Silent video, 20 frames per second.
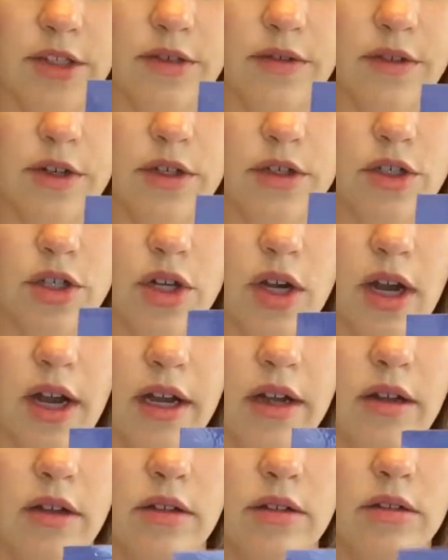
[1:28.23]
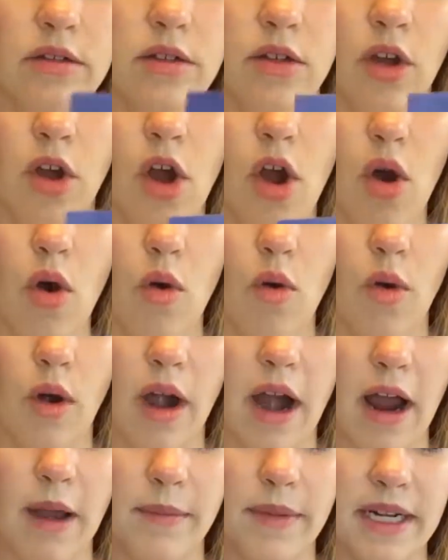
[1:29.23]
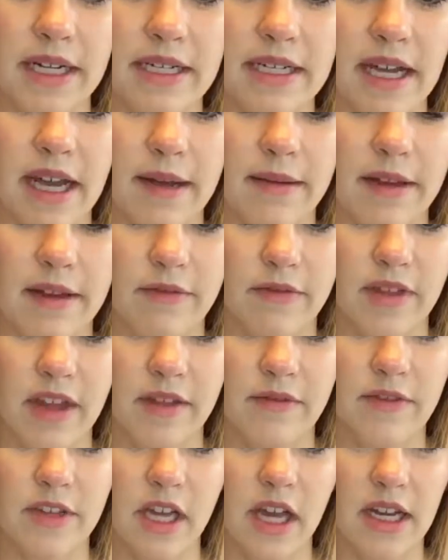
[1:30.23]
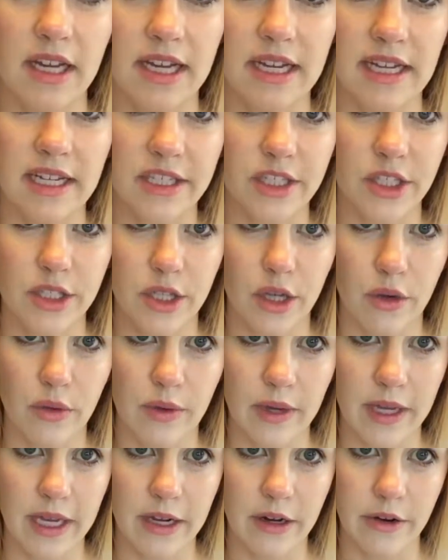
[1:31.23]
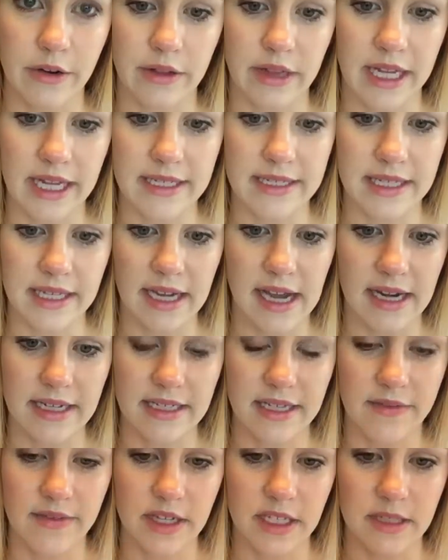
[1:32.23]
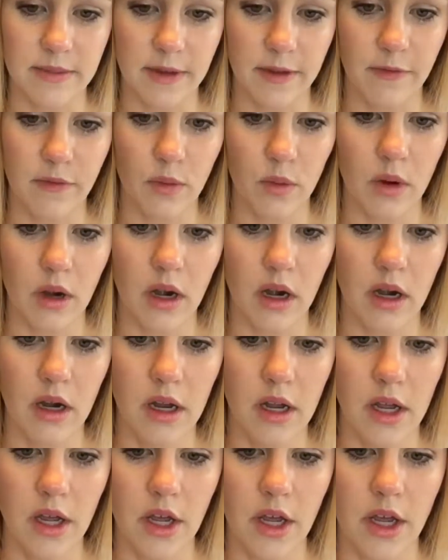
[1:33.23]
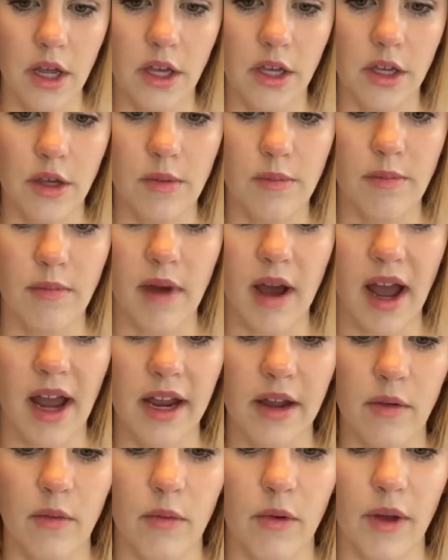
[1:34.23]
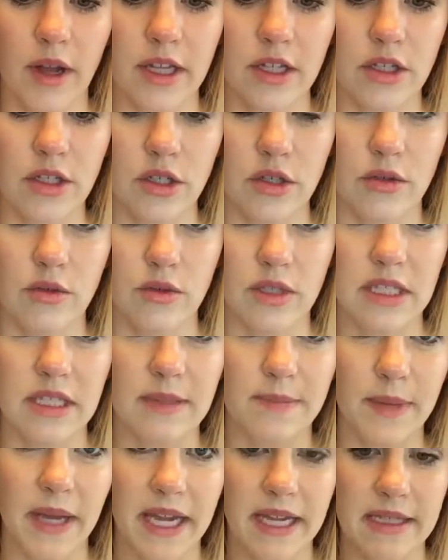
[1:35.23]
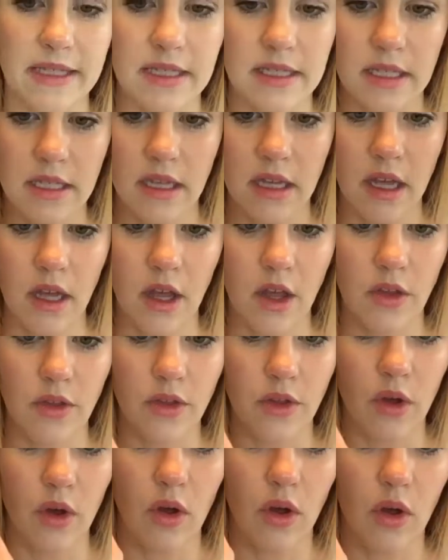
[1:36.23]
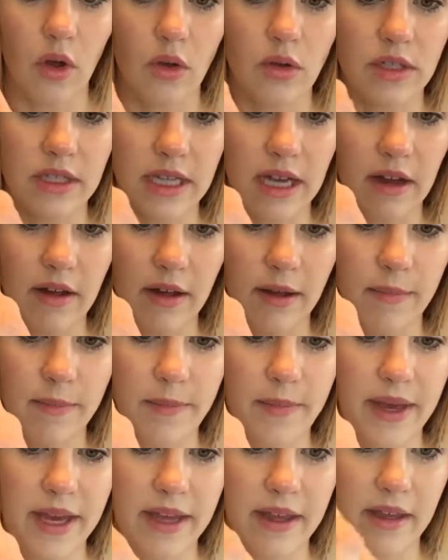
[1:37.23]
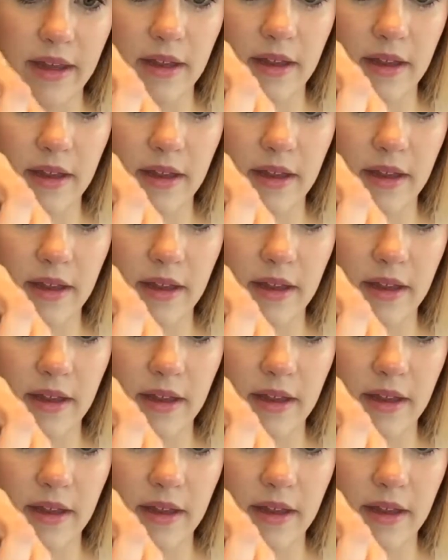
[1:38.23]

of your child or how many times, if they've done any sewing or lacing activities before, you might want to space the holes out a bit,